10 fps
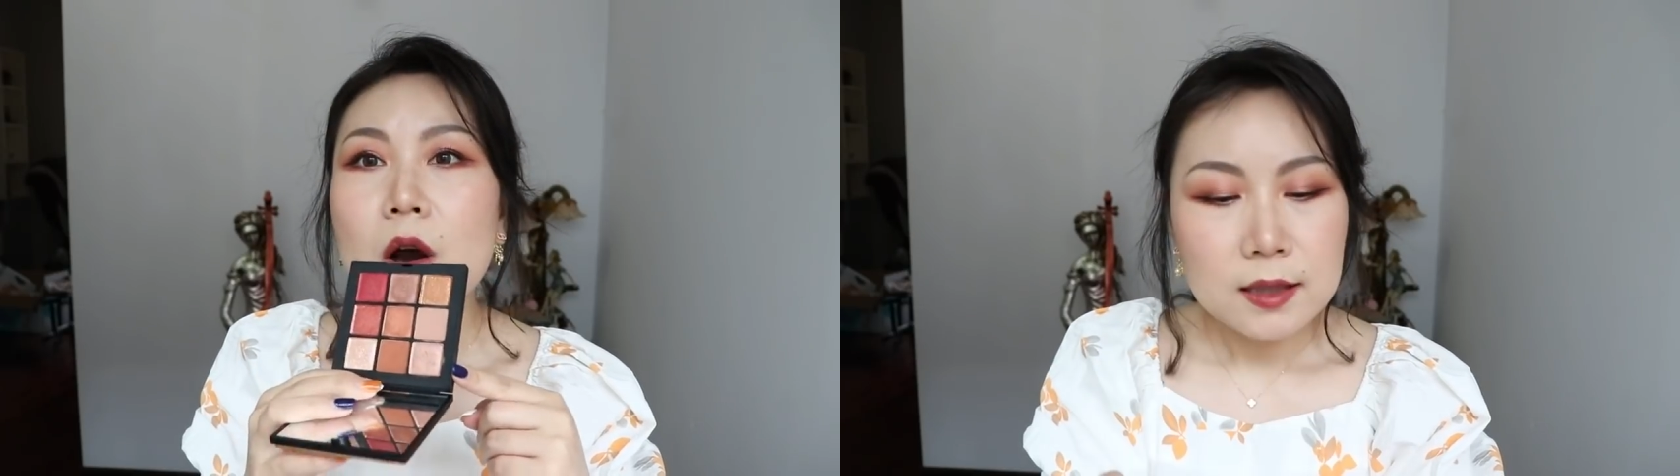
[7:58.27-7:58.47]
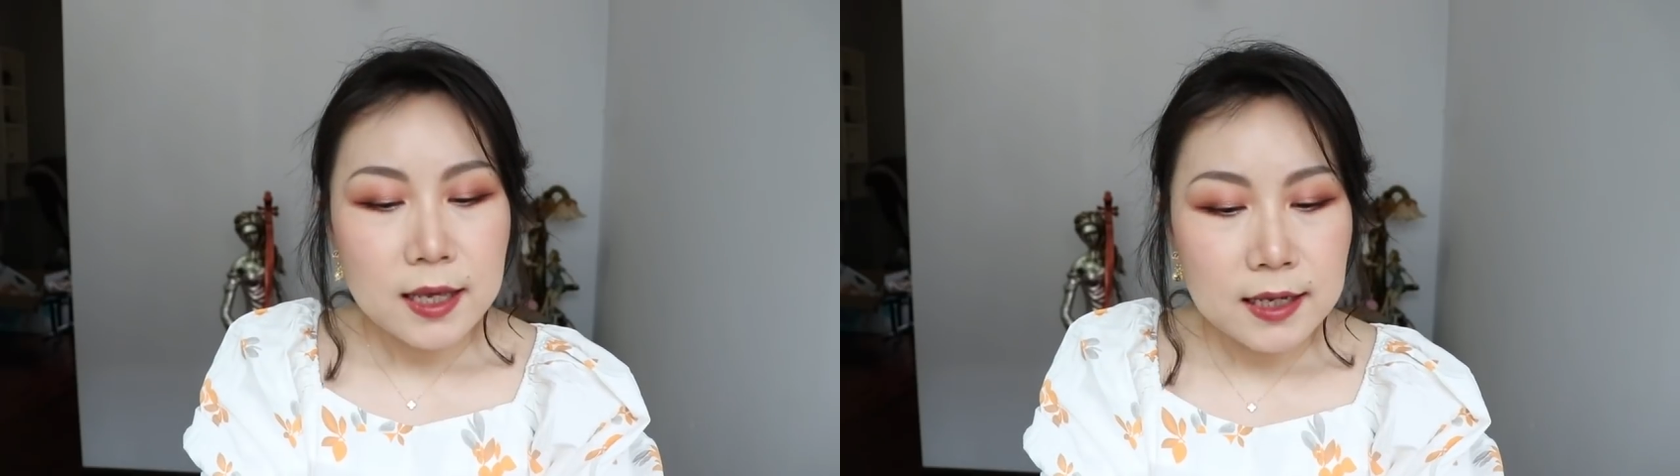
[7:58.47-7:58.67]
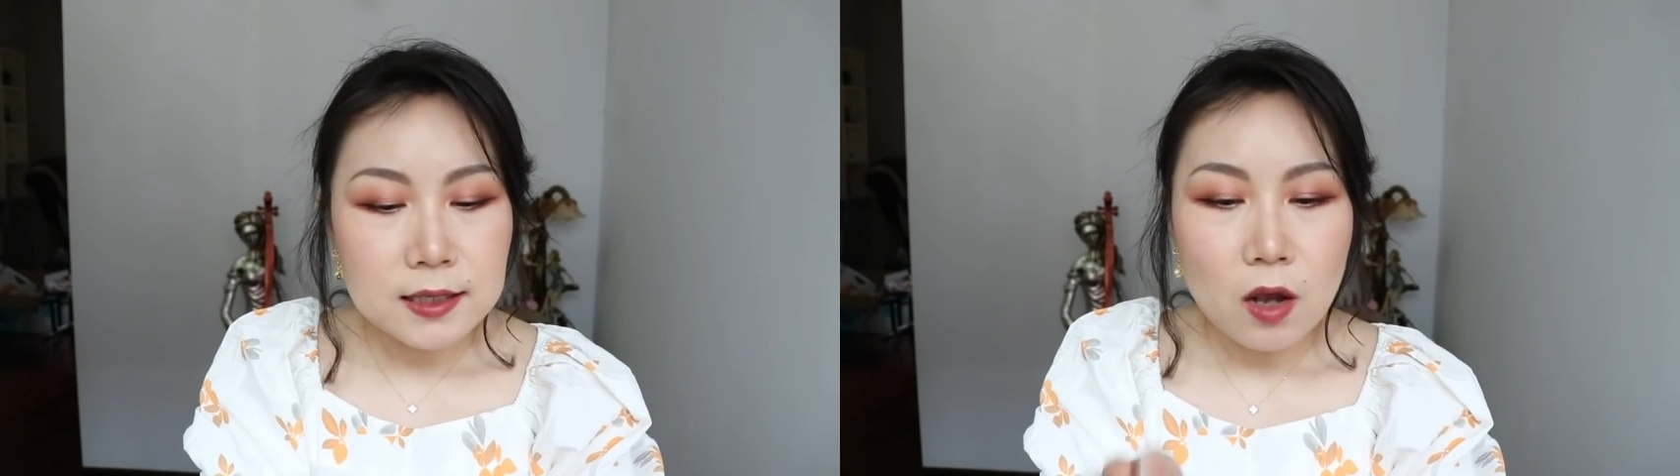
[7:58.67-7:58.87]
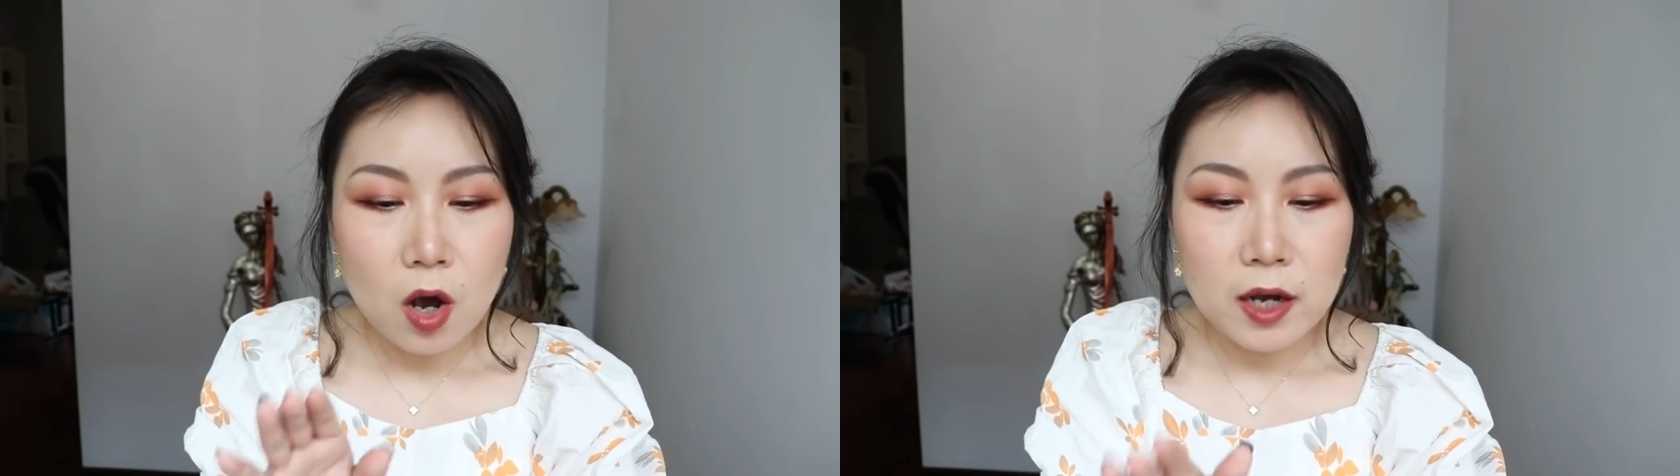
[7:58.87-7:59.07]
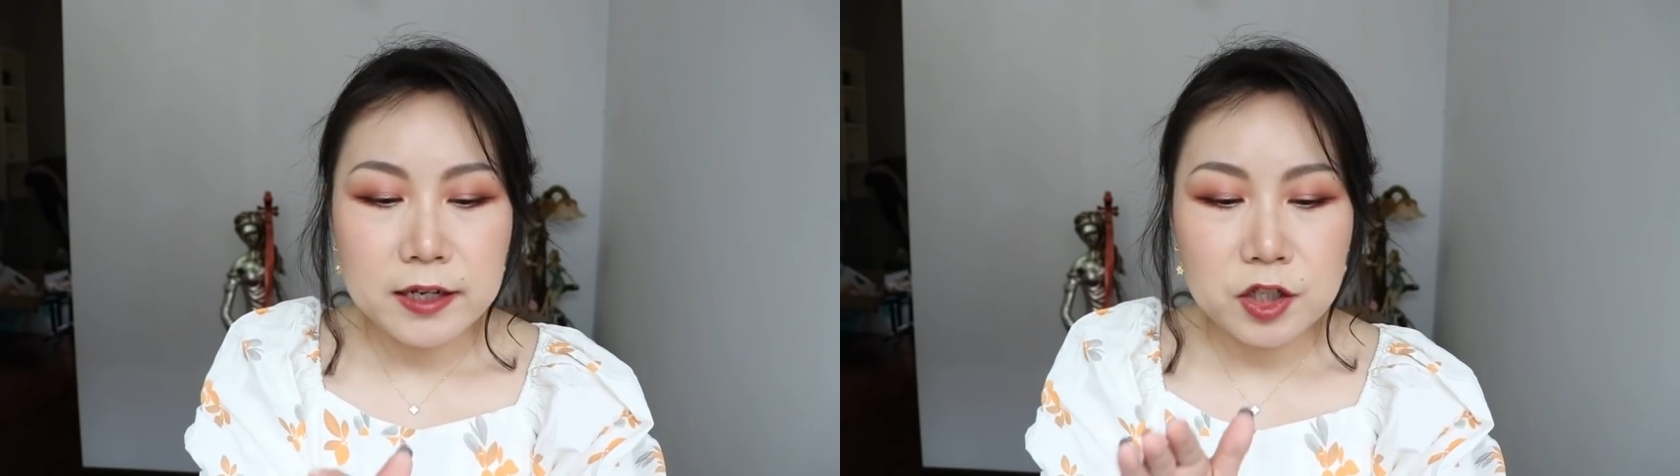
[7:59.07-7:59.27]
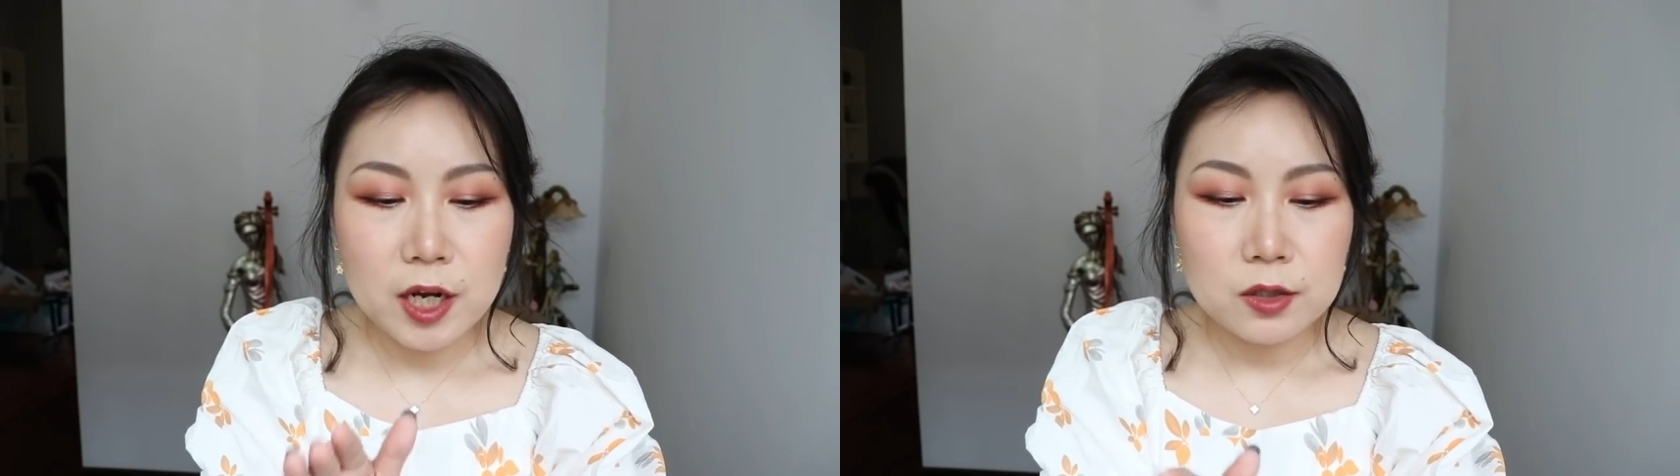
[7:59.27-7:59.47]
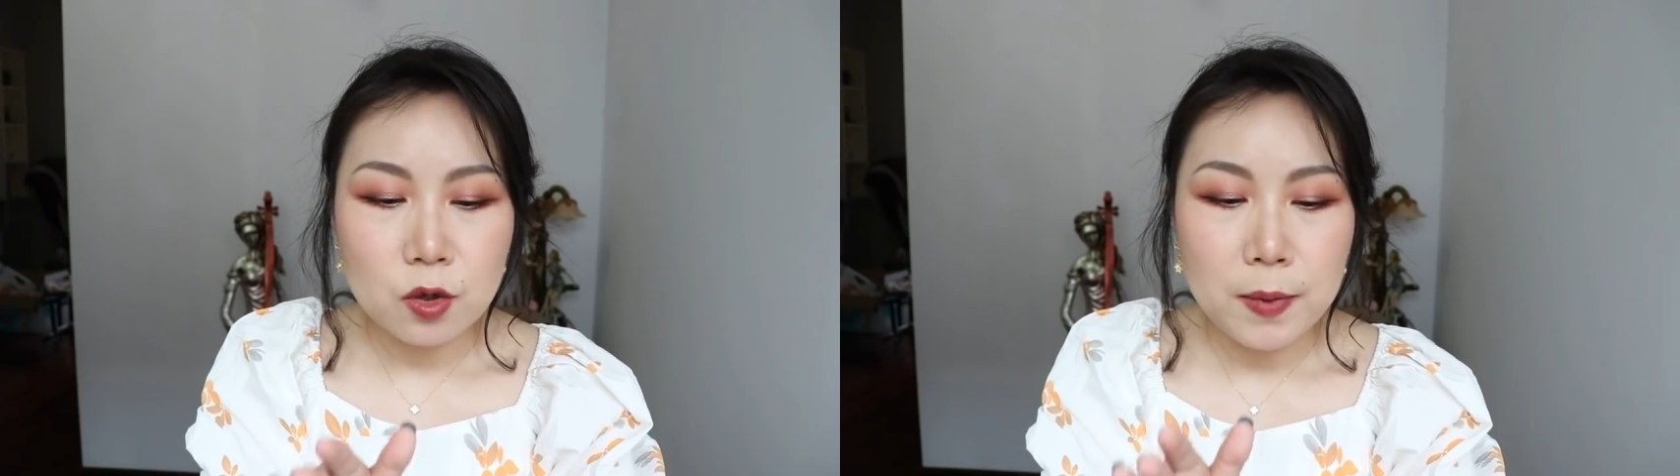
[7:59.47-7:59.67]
This eyeshadow